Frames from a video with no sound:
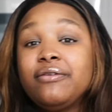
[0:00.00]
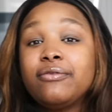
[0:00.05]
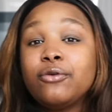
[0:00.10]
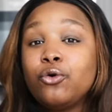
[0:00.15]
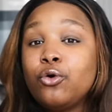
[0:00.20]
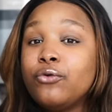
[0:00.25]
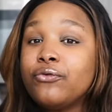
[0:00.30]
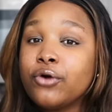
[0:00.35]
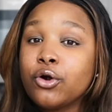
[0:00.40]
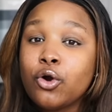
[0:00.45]
the
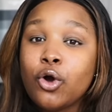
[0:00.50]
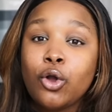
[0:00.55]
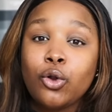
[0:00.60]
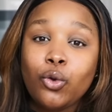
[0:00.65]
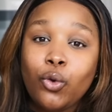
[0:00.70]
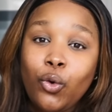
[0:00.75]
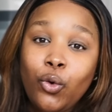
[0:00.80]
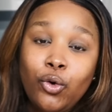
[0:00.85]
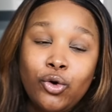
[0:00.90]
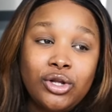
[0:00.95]
overall
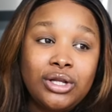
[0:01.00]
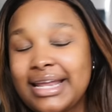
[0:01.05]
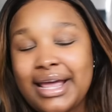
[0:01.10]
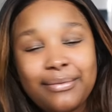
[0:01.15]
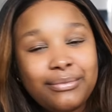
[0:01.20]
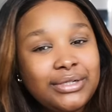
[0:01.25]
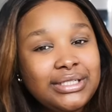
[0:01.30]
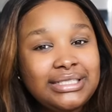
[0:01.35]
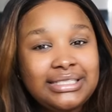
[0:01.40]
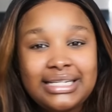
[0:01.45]
goal. I
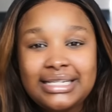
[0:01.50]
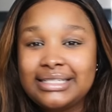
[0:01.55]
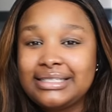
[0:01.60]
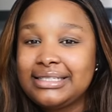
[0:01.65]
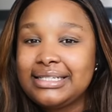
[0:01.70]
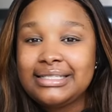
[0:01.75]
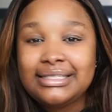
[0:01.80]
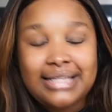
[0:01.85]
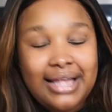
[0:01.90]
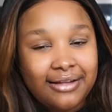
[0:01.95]
must say,
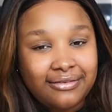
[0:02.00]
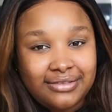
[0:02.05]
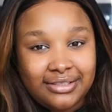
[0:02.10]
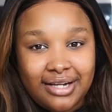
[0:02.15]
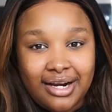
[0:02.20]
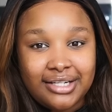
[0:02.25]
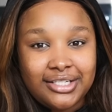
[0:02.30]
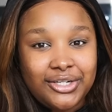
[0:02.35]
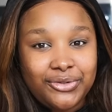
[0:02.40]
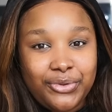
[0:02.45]
since I've
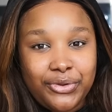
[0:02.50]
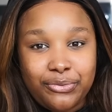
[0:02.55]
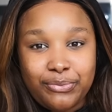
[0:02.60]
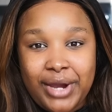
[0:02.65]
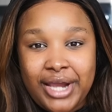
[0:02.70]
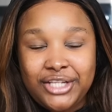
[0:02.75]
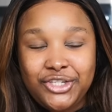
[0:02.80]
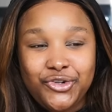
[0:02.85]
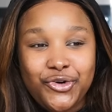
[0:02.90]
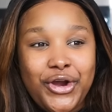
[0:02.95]
started with
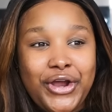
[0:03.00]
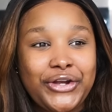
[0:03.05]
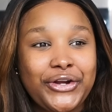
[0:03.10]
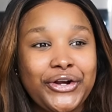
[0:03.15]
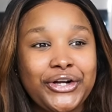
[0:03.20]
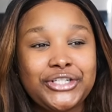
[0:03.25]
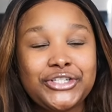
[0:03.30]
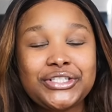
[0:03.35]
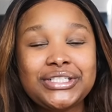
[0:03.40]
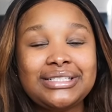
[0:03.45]
my
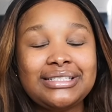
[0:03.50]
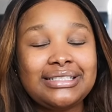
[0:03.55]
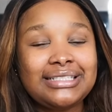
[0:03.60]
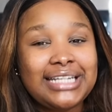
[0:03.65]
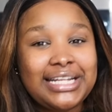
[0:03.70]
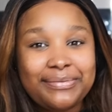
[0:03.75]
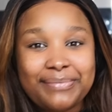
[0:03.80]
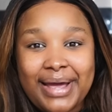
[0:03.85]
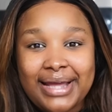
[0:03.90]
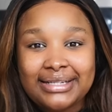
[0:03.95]
trainer, just
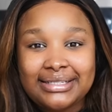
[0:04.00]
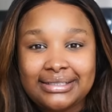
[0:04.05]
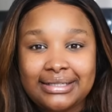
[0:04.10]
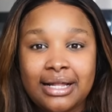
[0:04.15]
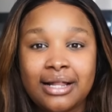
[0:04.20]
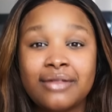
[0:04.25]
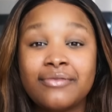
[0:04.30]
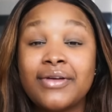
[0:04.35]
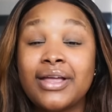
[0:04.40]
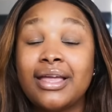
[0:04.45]
seeing
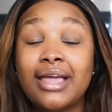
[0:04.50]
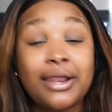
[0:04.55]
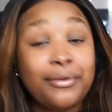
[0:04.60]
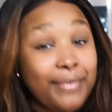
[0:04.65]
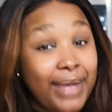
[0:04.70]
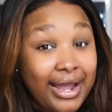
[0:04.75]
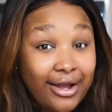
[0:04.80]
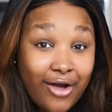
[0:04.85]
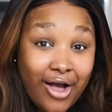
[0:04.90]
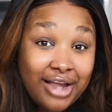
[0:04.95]
myself get
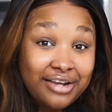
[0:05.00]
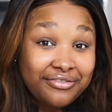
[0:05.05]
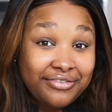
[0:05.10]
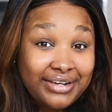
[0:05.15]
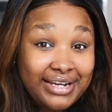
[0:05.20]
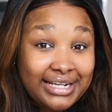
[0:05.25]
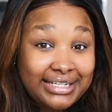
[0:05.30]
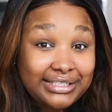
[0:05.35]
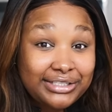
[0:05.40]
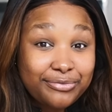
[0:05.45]
my
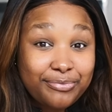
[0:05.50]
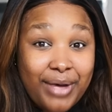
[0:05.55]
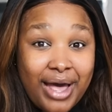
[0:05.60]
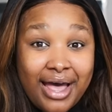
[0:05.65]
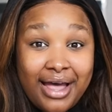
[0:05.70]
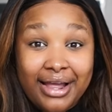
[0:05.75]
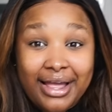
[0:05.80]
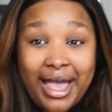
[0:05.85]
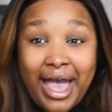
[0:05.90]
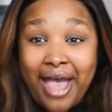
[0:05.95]
confidence
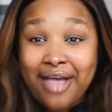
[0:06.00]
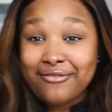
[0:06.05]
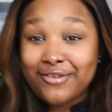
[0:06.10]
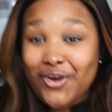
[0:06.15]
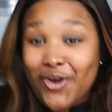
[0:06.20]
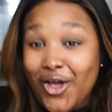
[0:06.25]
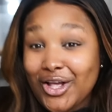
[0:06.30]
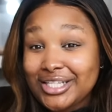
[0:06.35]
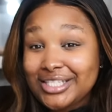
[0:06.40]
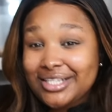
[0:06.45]
back, I've
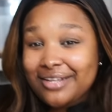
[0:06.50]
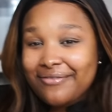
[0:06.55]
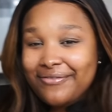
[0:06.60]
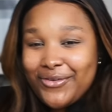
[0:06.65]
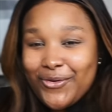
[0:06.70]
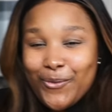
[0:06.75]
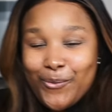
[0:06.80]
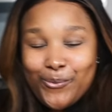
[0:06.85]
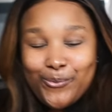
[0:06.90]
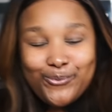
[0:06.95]
lost a
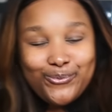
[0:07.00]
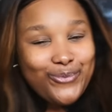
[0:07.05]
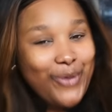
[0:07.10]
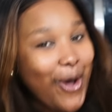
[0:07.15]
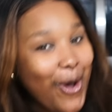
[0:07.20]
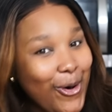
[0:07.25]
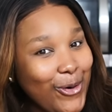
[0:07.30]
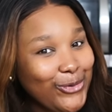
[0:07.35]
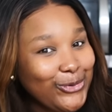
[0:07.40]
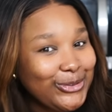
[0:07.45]
few
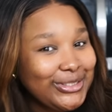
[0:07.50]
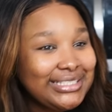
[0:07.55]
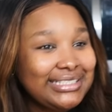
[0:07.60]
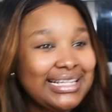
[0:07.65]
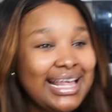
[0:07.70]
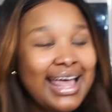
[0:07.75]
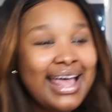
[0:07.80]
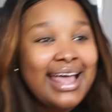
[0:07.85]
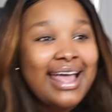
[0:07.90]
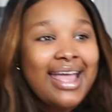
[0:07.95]
pounds
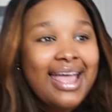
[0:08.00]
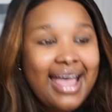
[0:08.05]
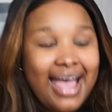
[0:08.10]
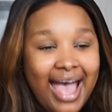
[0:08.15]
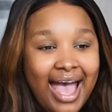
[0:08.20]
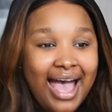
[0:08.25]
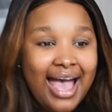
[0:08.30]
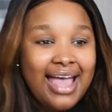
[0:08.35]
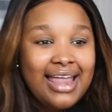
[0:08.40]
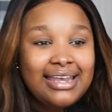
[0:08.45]

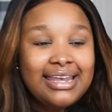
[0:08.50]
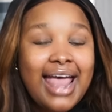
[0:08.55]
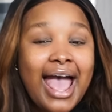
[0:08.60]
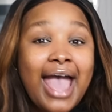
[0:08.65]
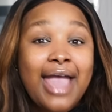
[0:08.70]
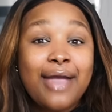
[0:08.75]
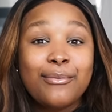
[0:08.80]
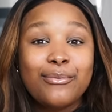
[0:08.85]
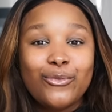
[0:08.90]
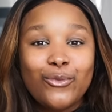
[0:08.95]
and
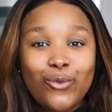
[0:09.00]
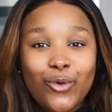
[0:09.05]
I'm